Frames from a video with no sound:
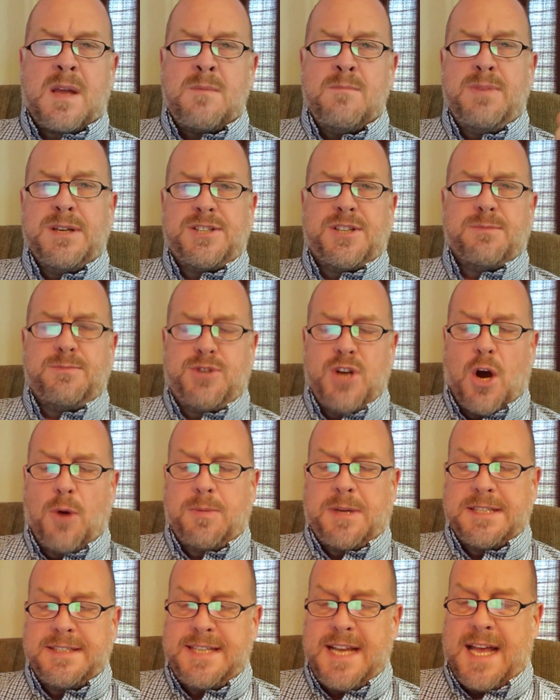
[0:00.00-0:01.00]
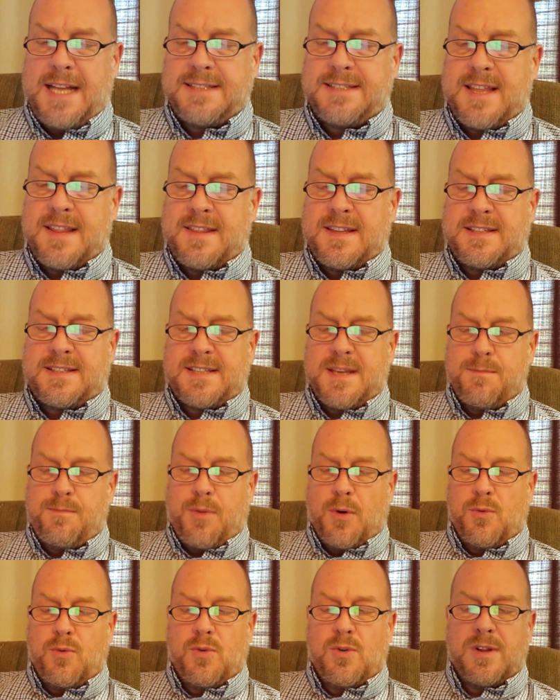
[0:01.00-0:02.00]
Bishop Job contends that this
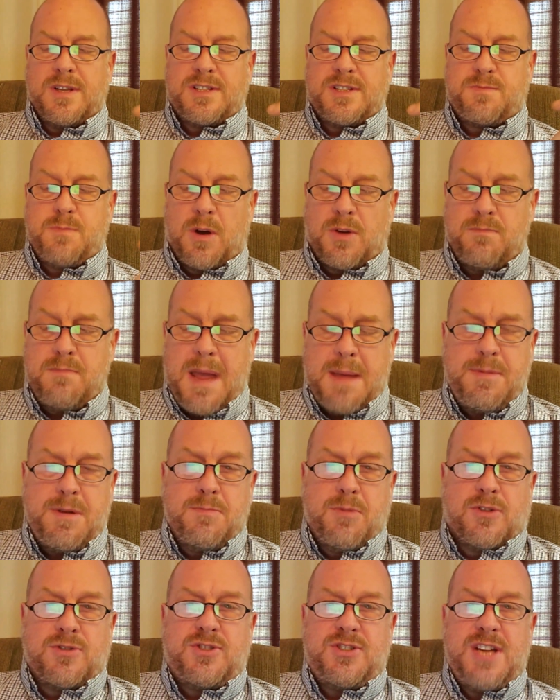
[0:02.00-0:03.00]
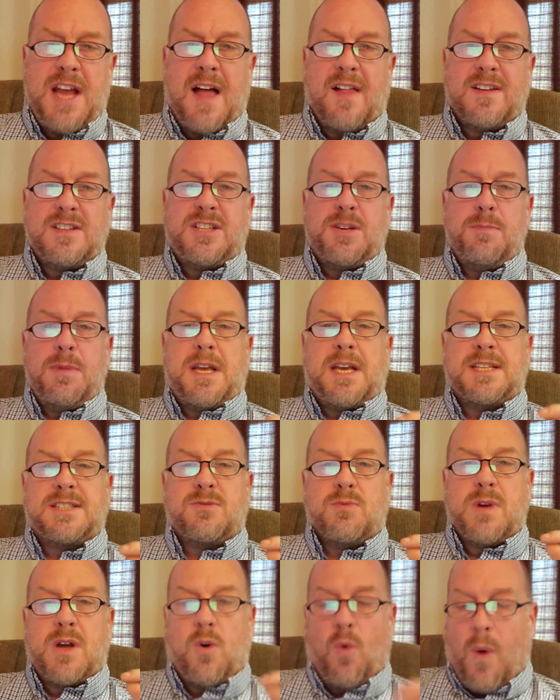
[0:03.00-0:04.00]
simple rule is maybe most challenging because
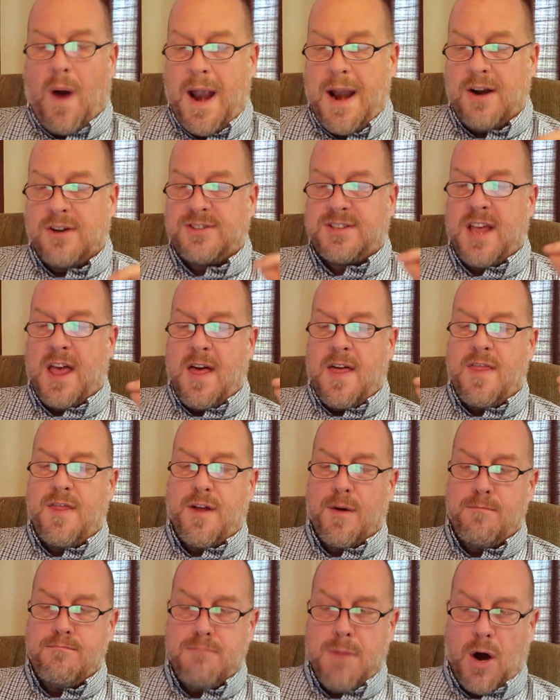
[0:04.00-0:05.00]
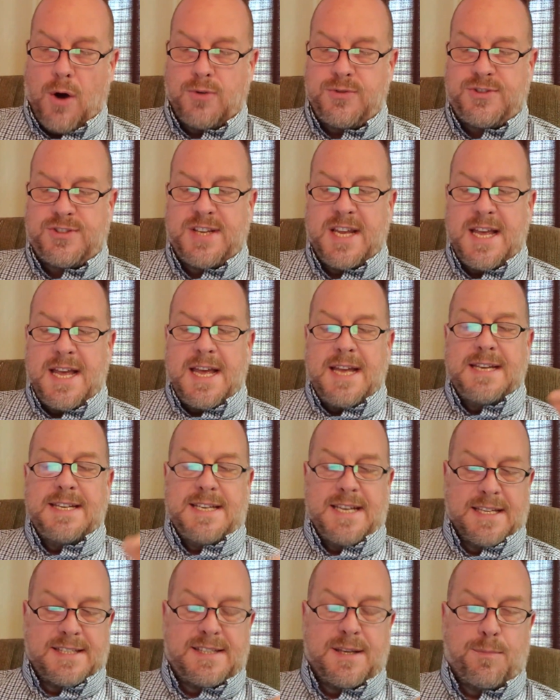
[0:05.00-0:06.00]
it requires the most
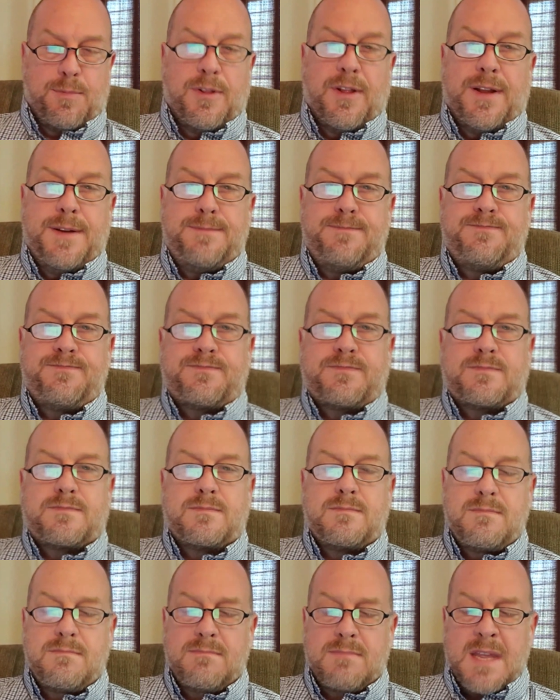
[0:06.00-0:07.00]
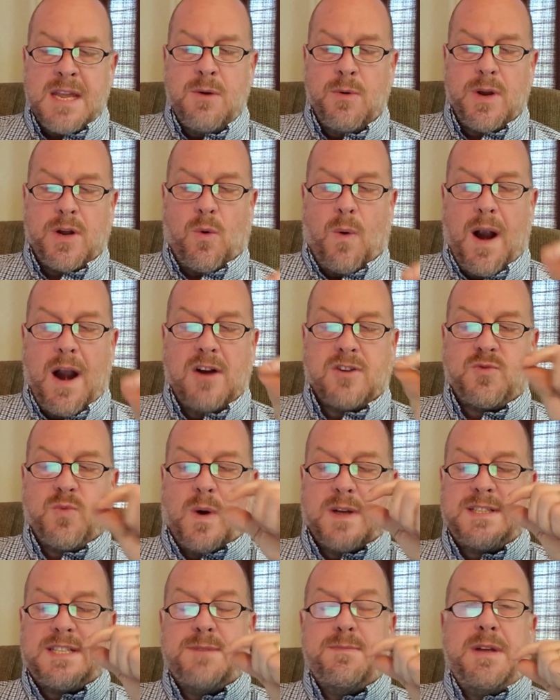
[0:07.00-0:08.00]
discipline. It requires
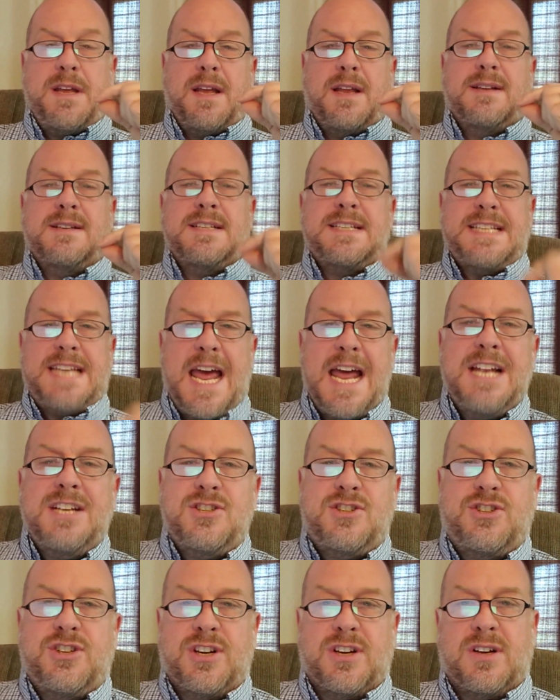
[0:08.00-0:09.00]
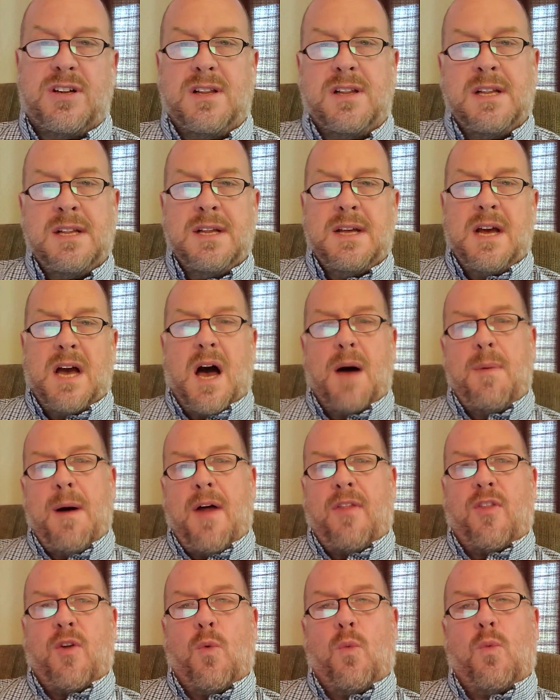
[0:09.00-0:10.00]
one to be intentional
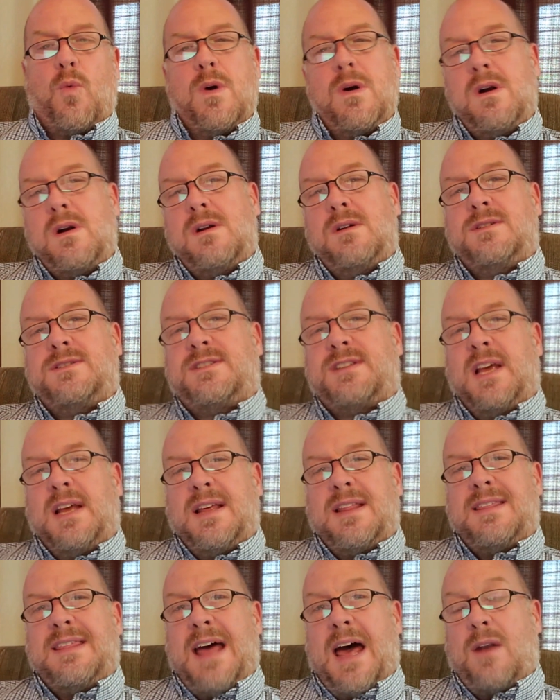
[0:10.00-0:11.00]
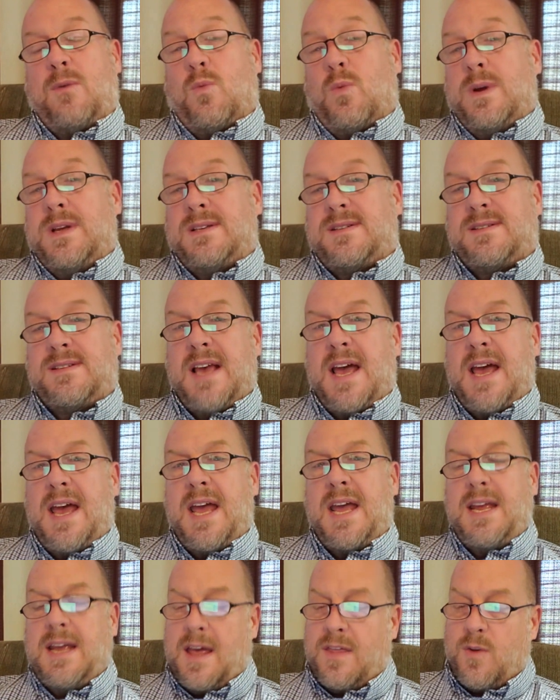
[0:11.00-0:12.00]
about the words that we
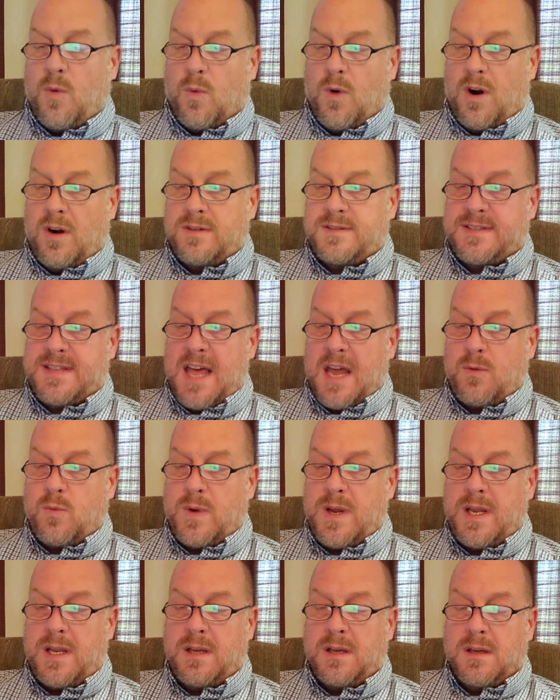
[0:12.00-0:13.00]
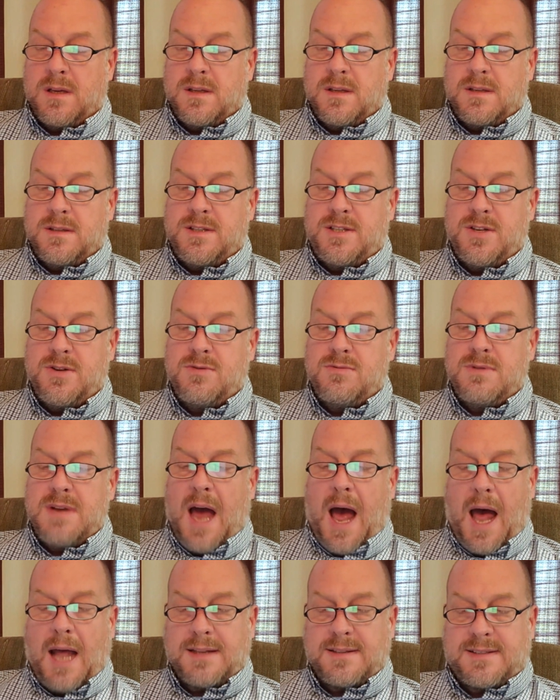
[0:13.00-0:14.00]
say and the words that we do
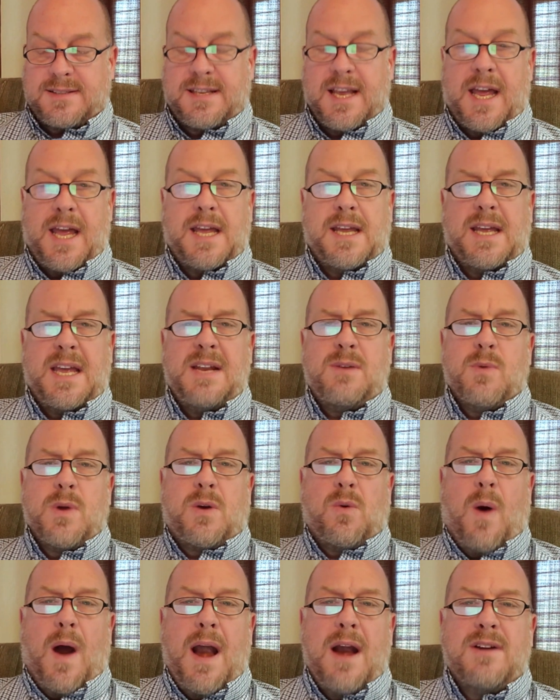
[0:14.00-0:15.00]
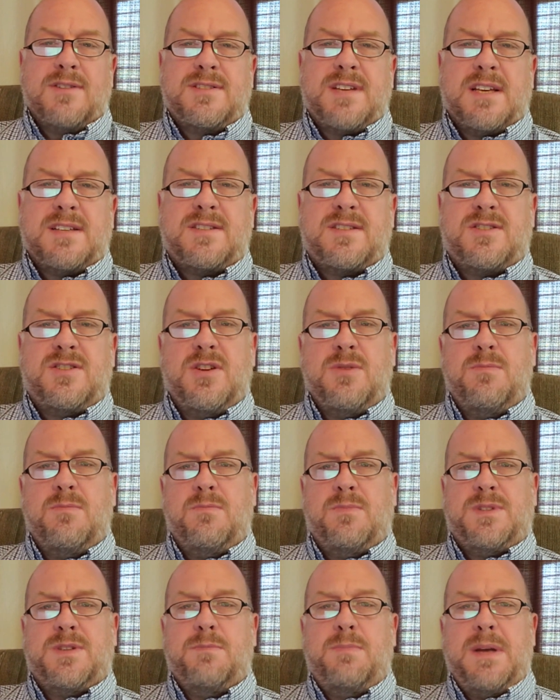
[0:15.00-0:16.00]
not say. It requires us to
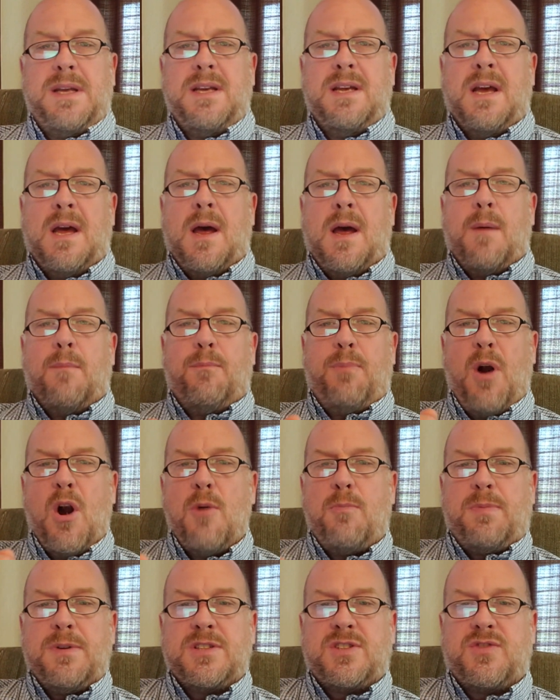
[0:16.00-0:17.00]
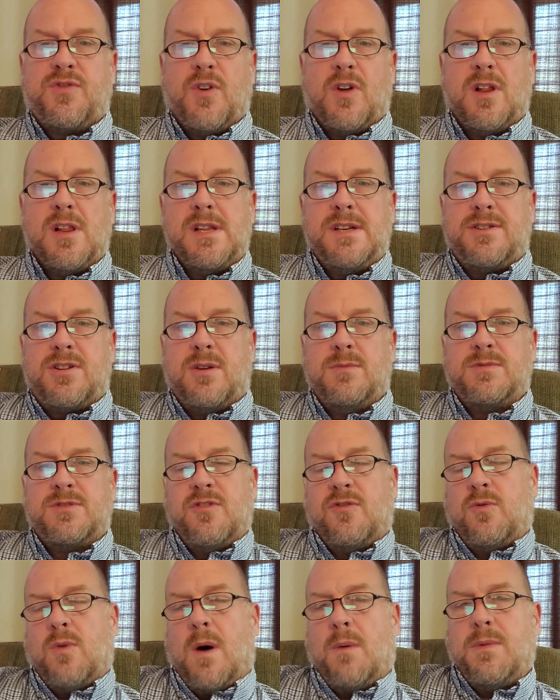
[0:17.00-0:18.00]
be purposeful in terms
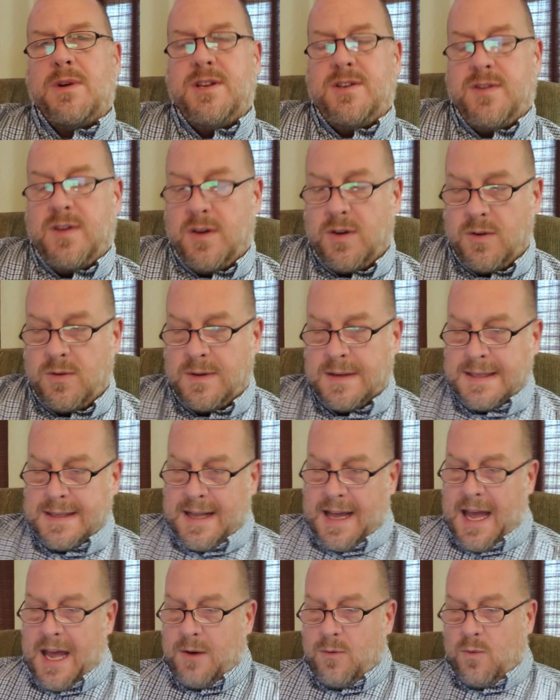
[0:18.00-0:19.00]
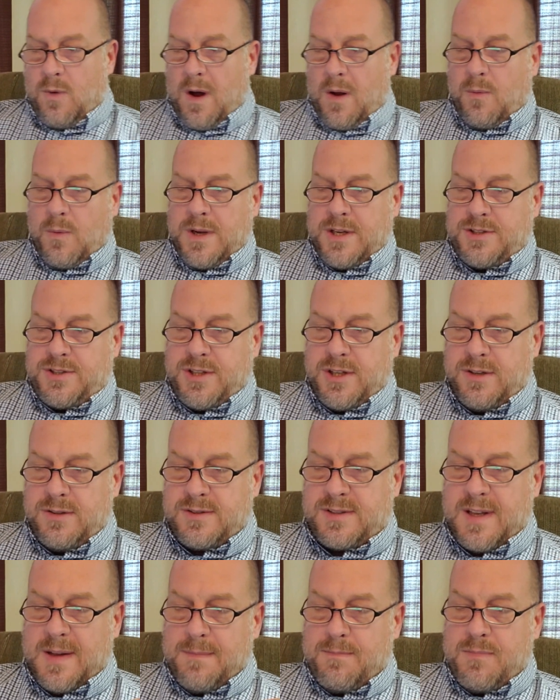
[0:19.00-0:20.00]
of what we do and what we
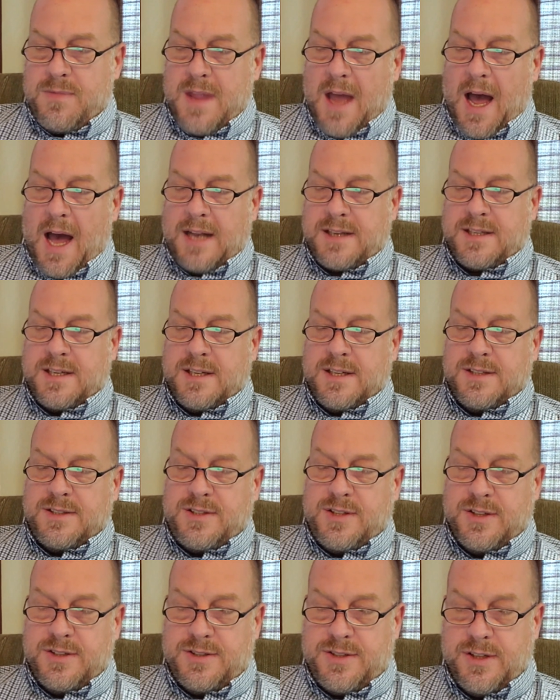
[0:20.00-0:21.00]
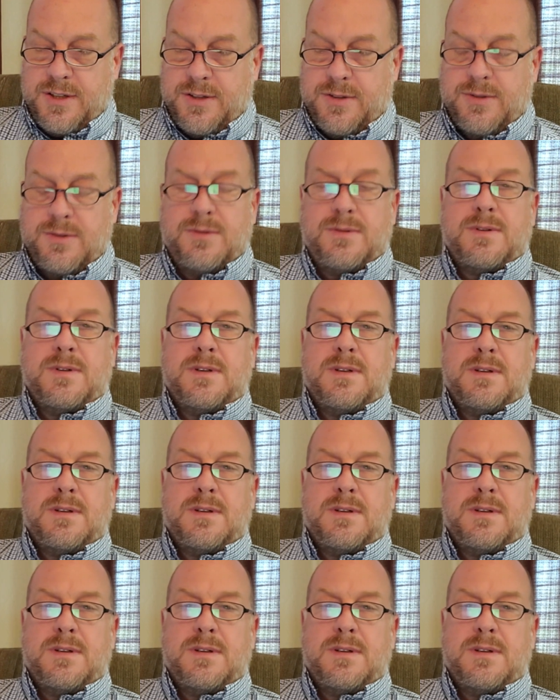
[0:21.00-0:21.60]
choose not to do.